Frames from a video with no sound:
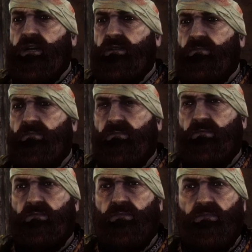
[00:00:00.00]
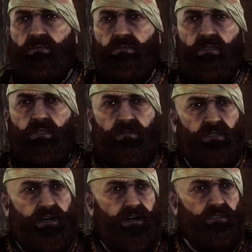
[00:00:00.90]
You
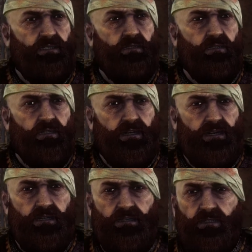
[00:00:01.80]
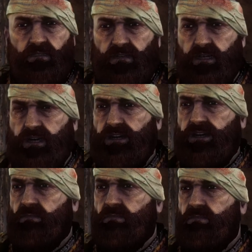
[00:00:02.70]
must answer quickly and
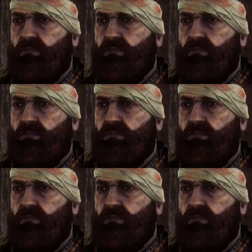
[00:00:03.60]
unequivocally.